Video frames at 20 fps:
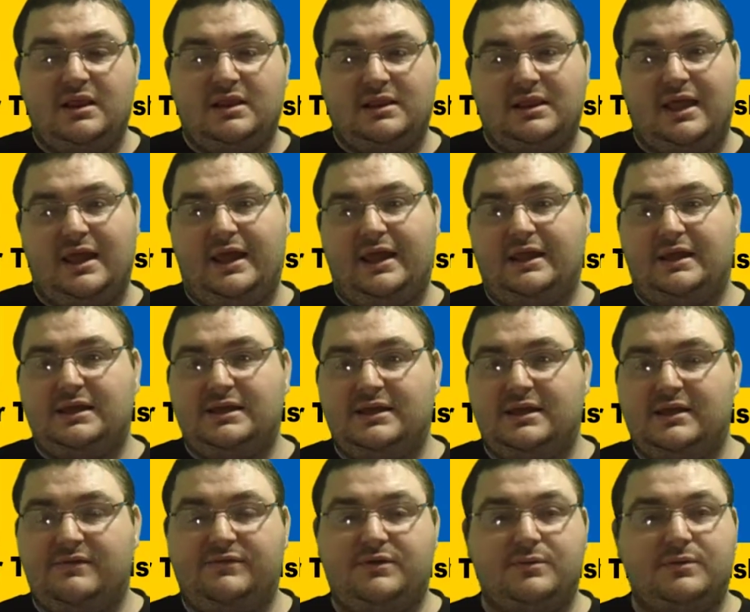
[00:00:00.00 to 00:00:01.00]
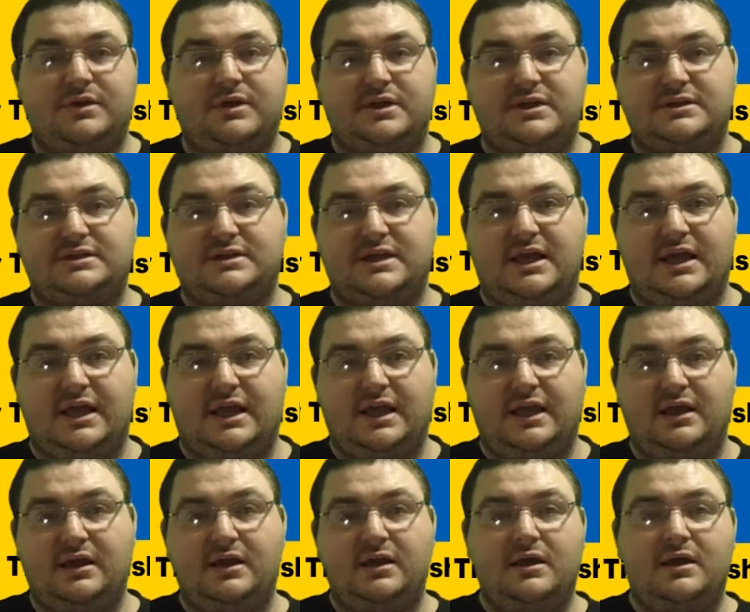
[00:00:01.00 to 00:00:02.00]
Like if you were going to
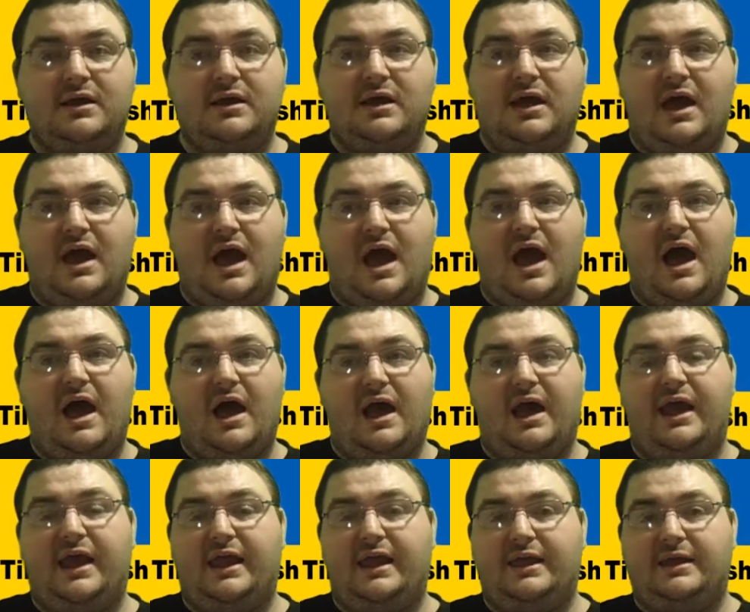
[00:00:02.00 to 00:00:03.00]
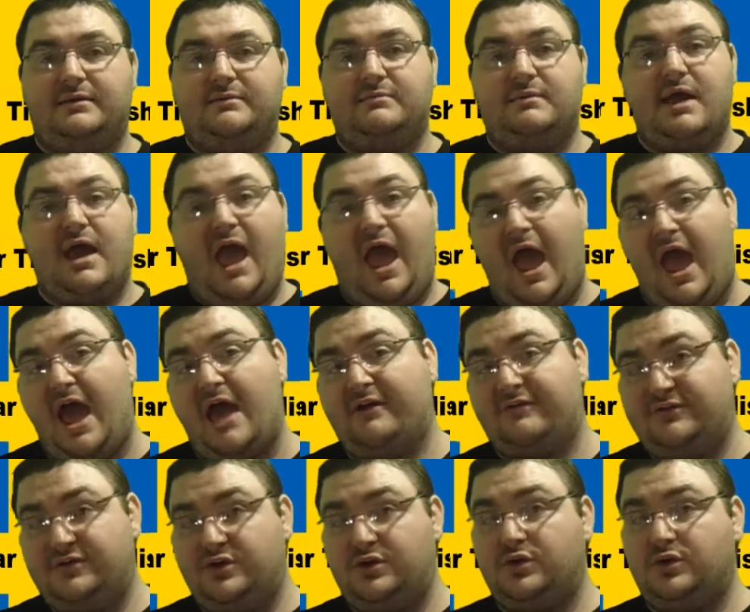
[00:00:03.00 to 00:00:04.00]
say, I have
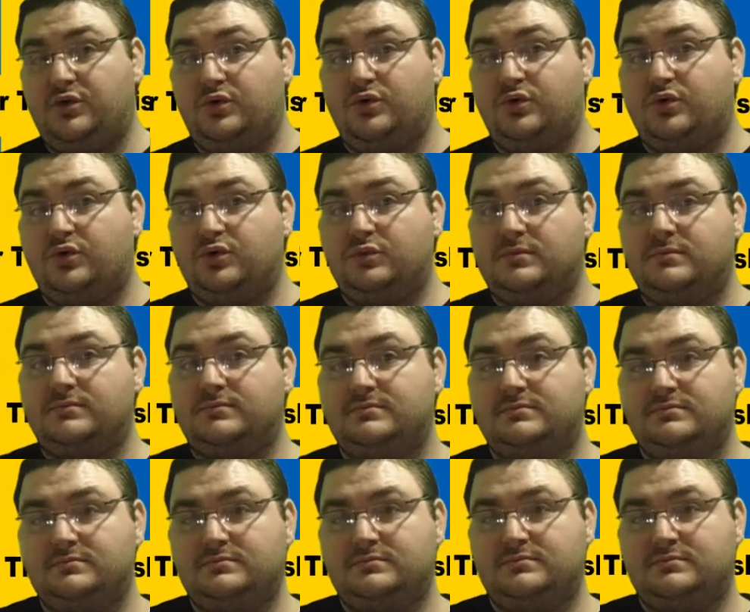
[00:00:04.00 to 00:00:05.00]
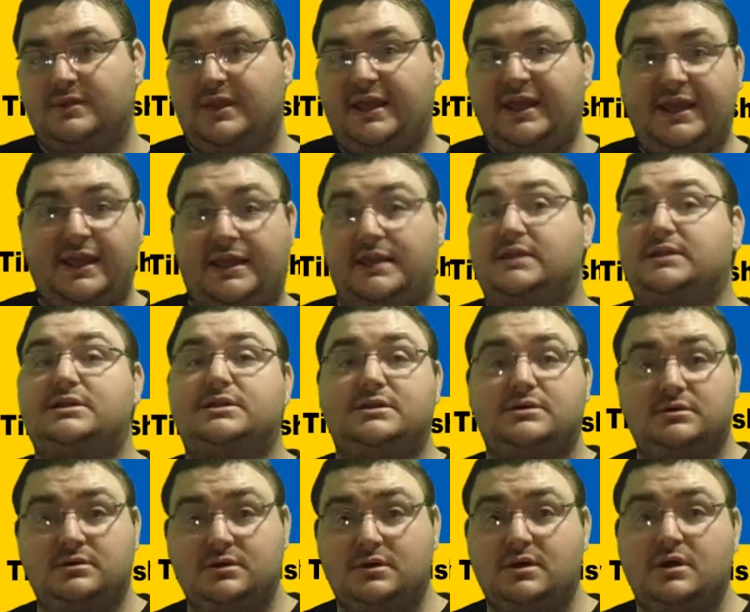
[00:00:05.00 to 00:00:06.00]
to eat.
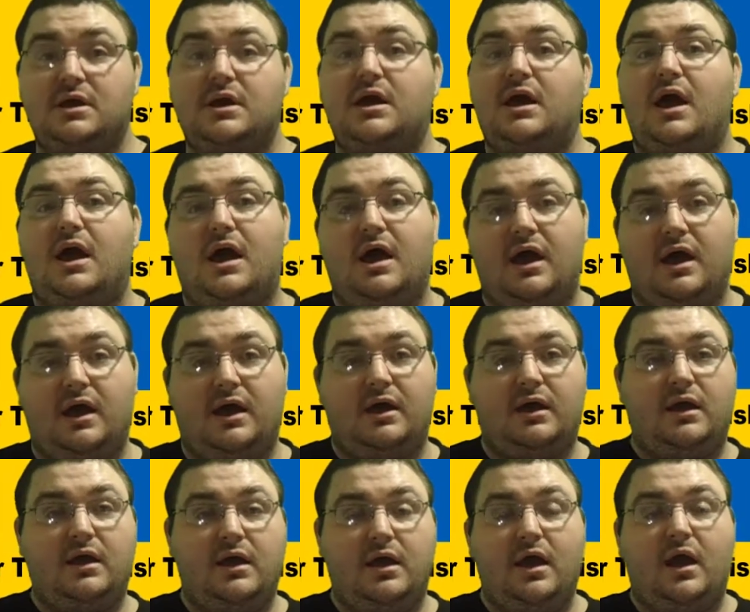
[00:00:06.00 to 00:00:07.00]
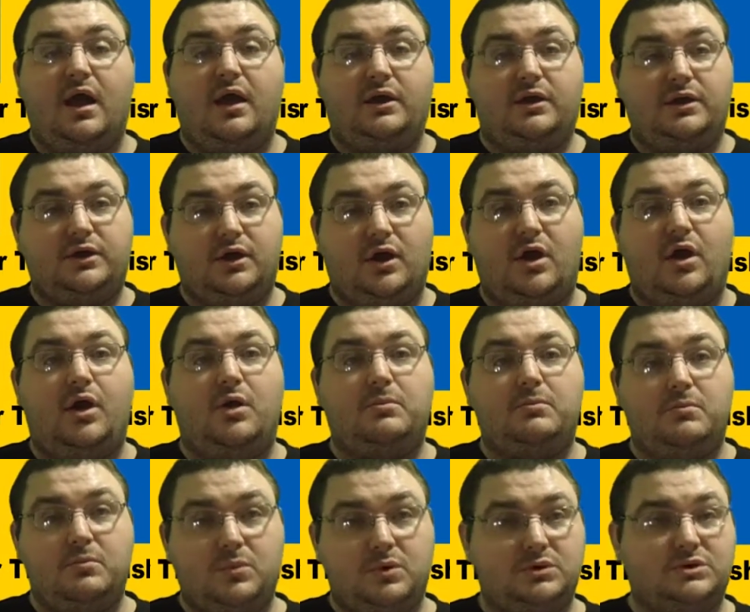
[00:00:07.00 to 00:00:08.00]
Jag
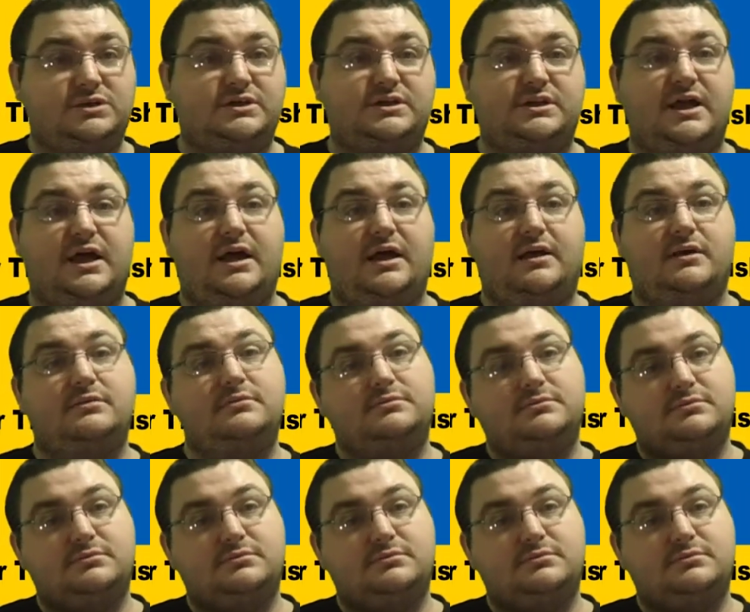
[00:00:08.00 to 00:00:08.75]
måste